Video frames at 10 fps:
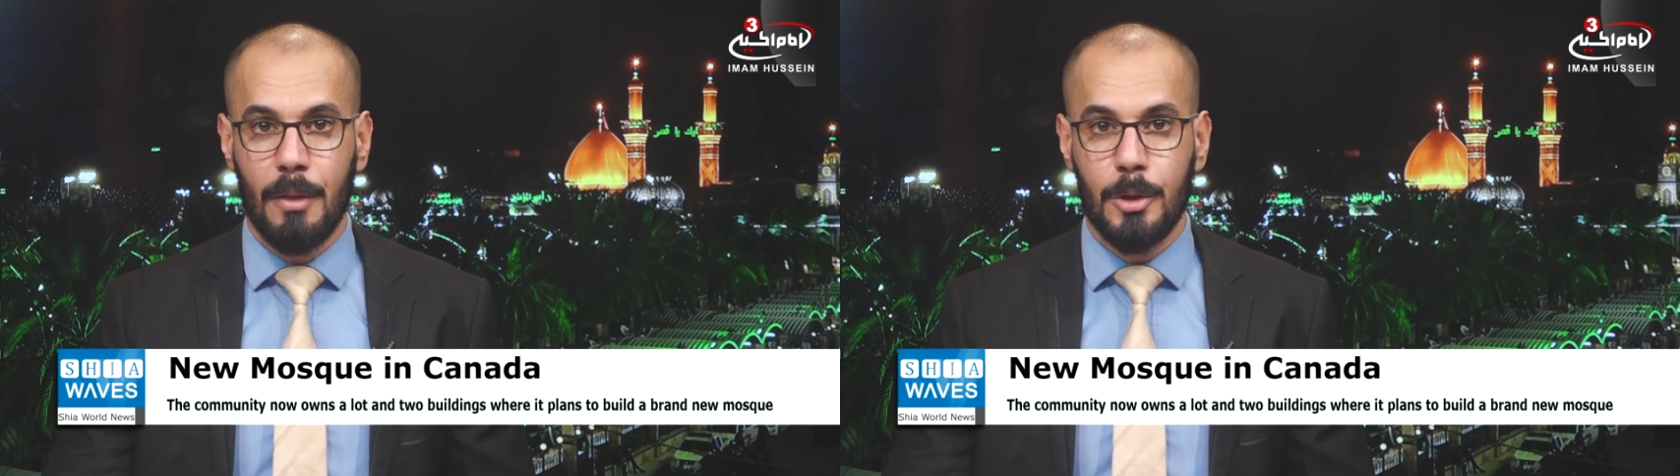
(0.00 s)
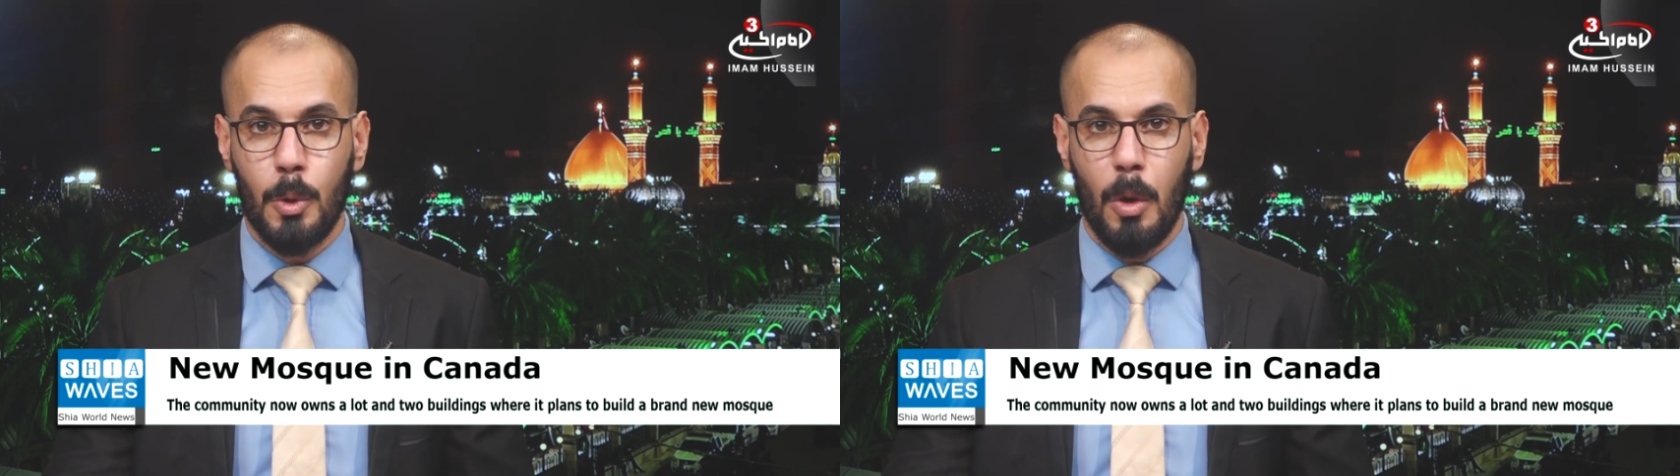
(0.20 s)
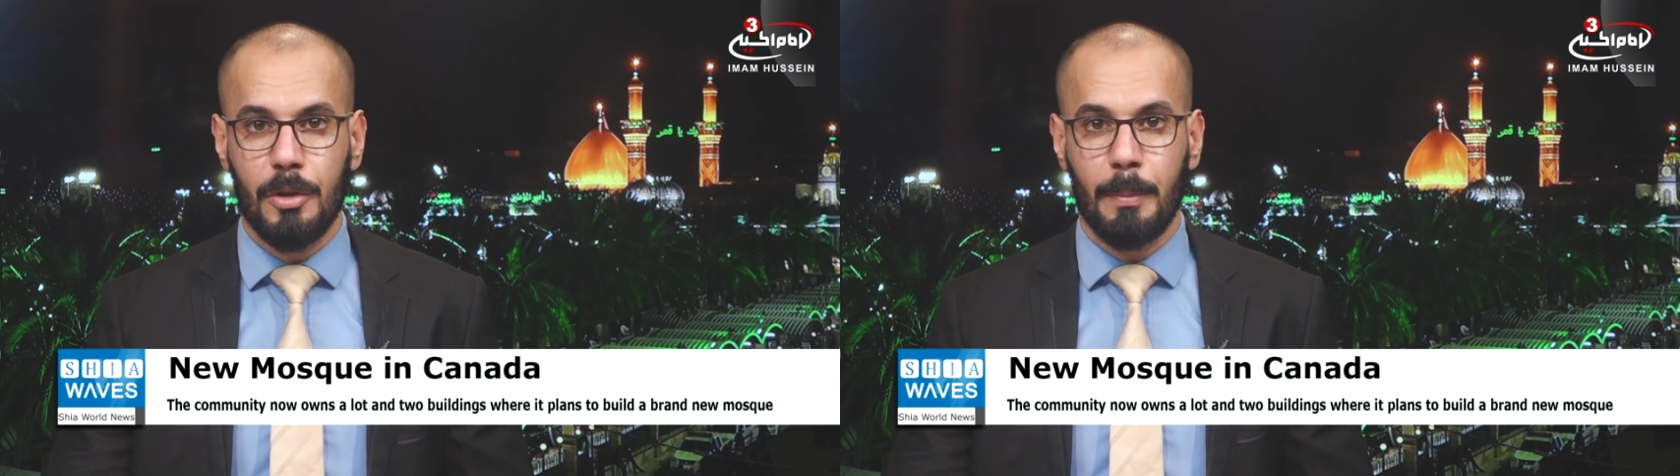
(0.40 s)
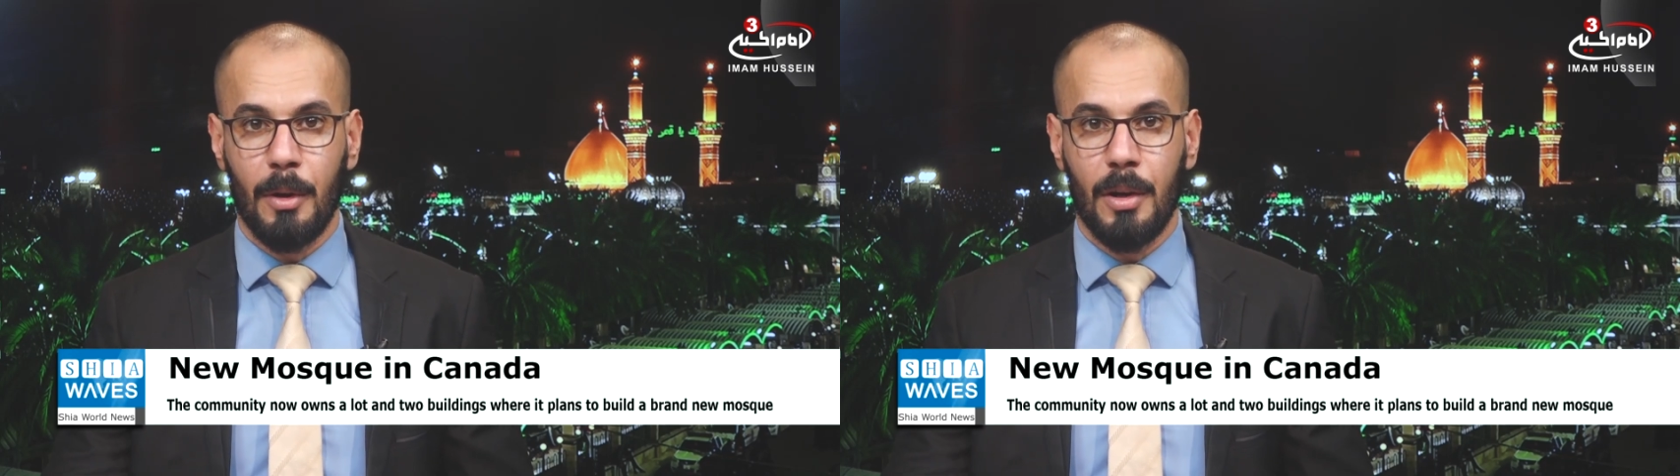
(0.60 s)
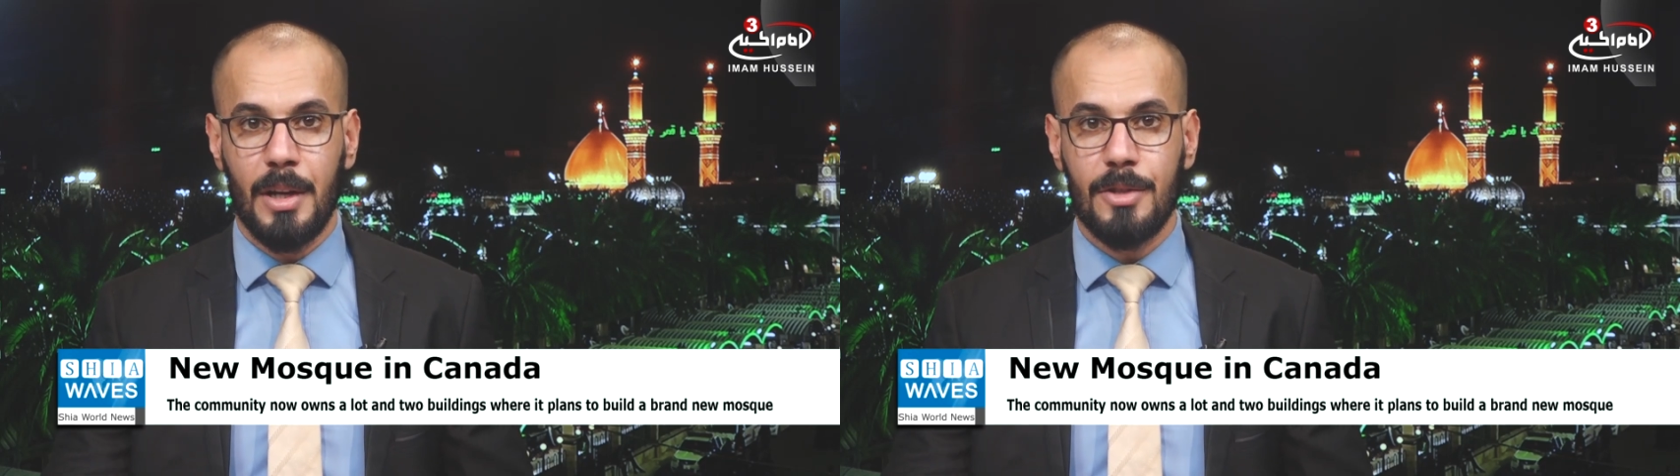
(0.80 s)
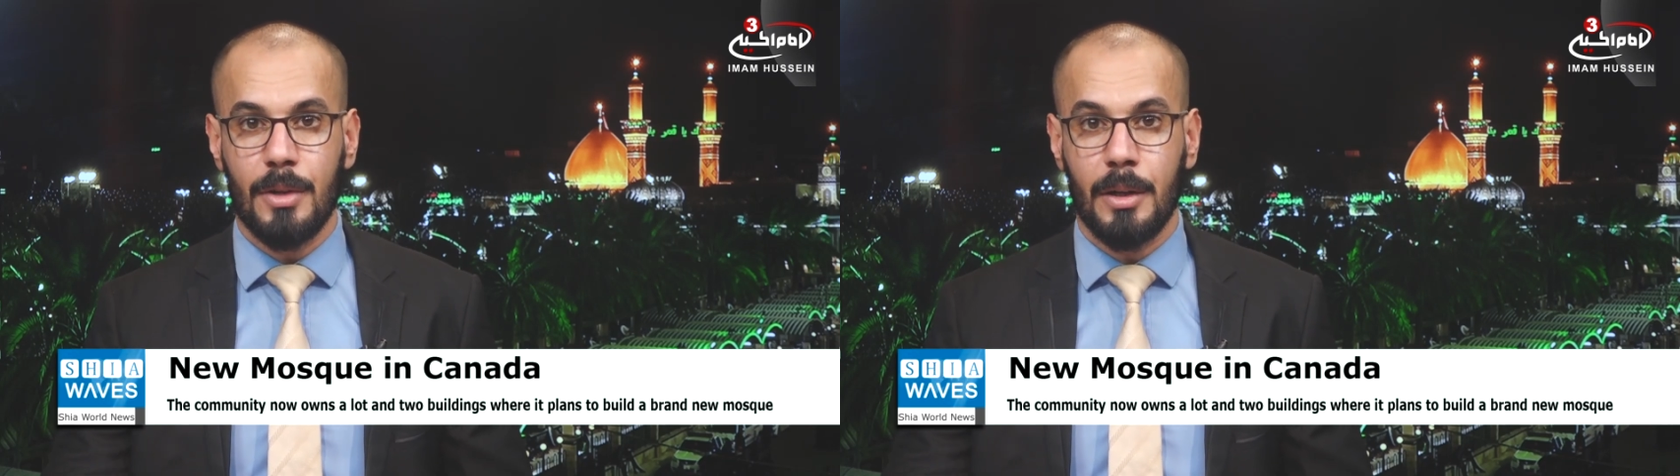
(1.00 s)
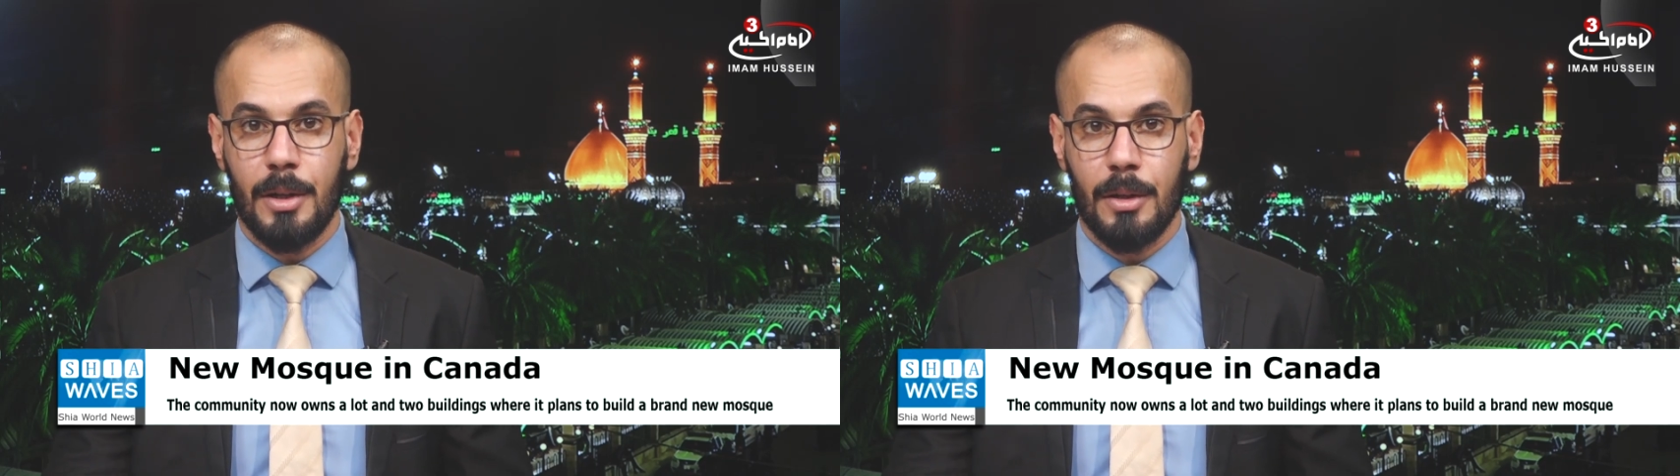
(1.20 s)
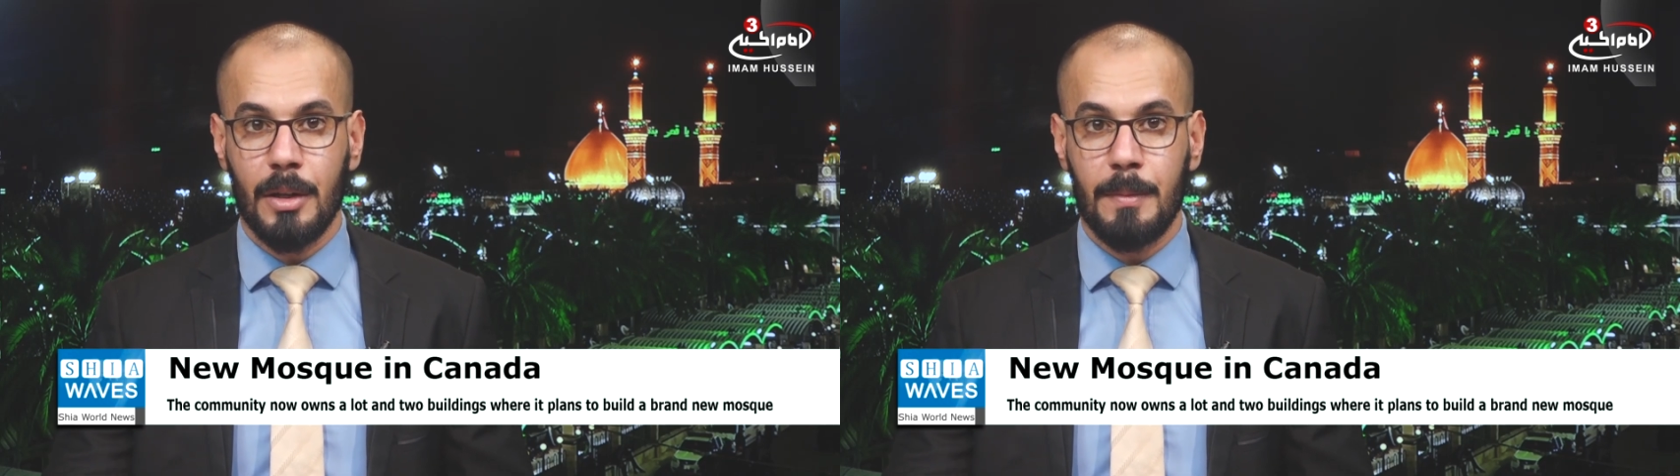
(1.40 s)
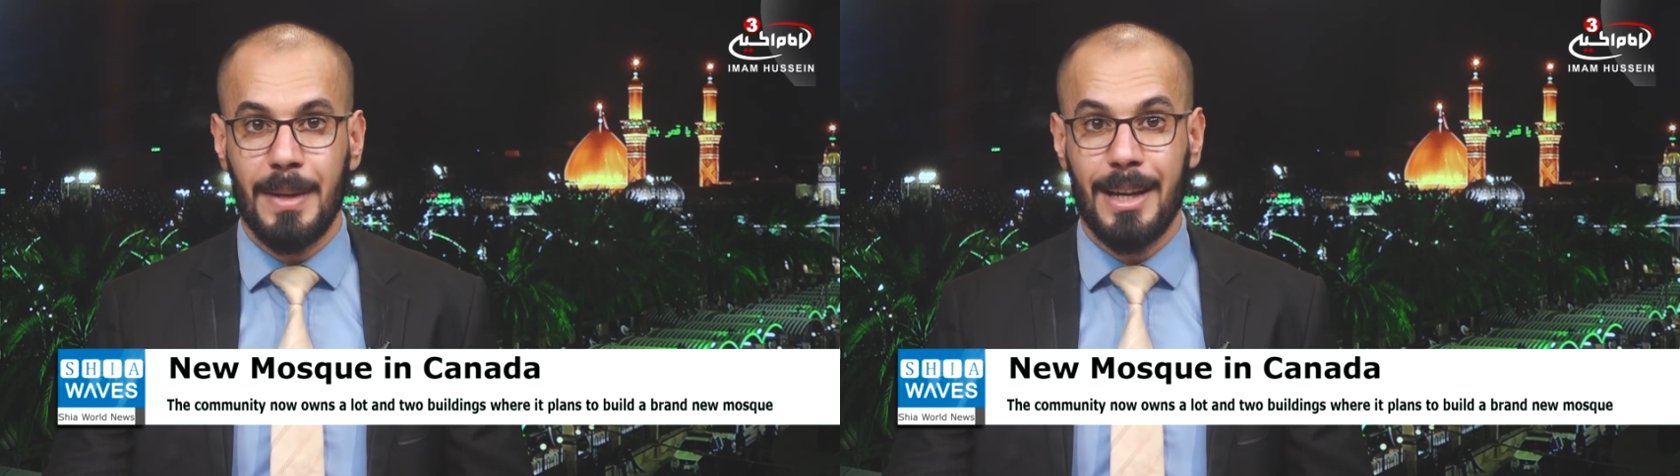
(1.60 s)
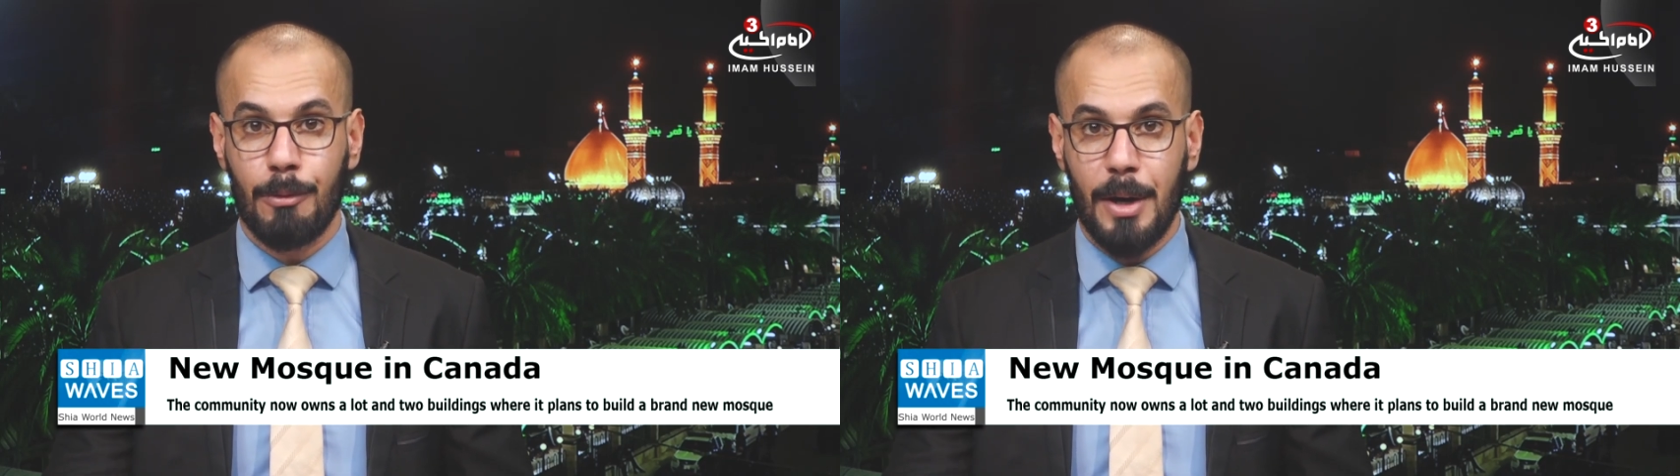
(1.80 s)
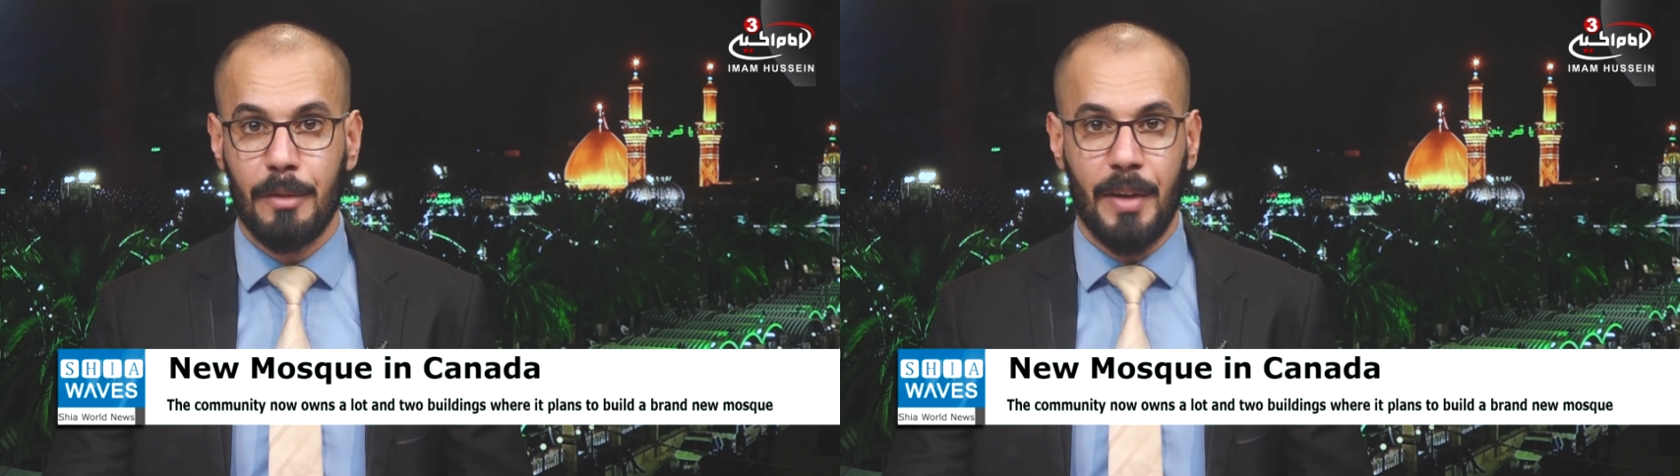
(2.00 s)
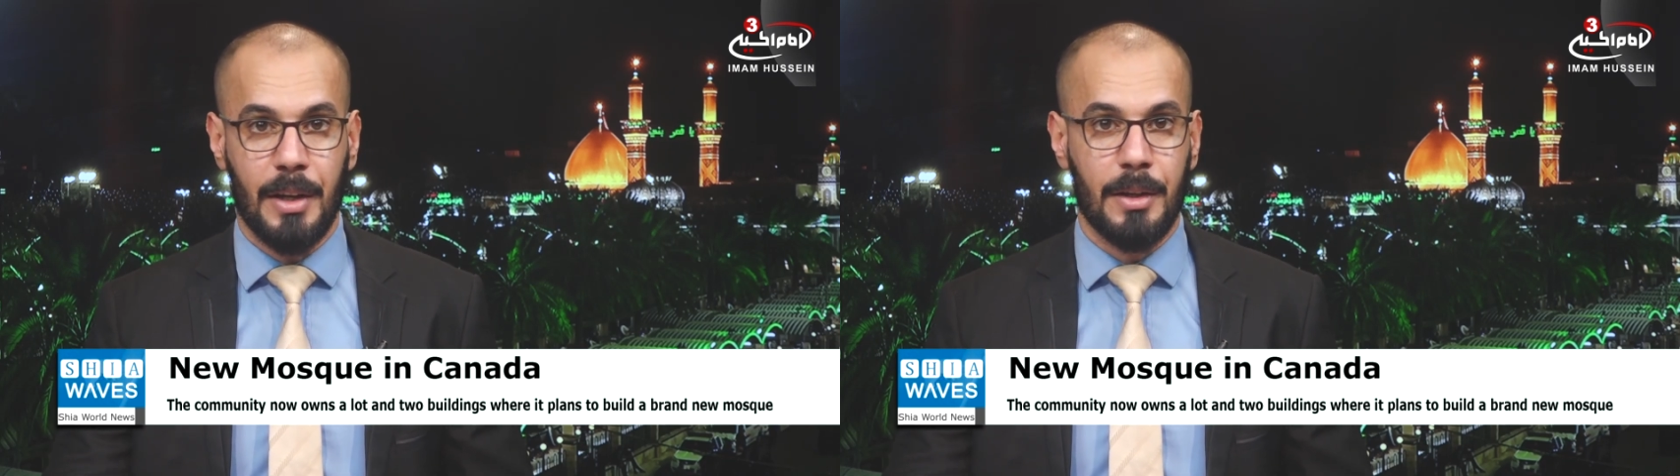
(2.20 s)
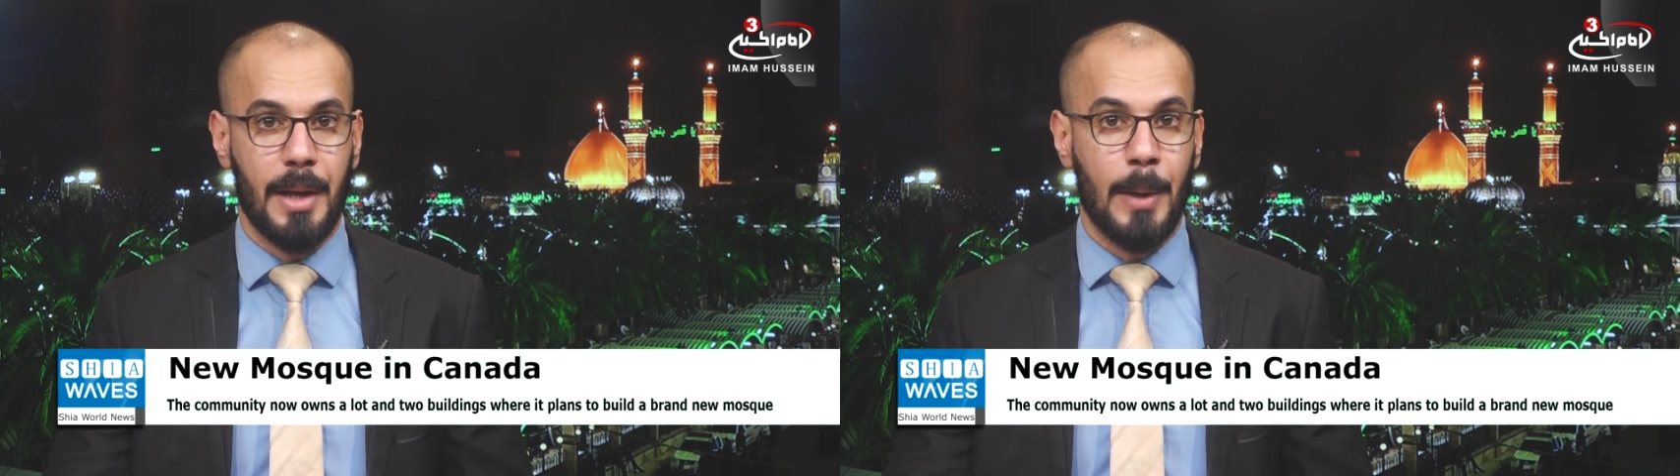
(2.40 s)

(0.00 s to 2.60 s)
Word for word: The two older buildings are currently being renovated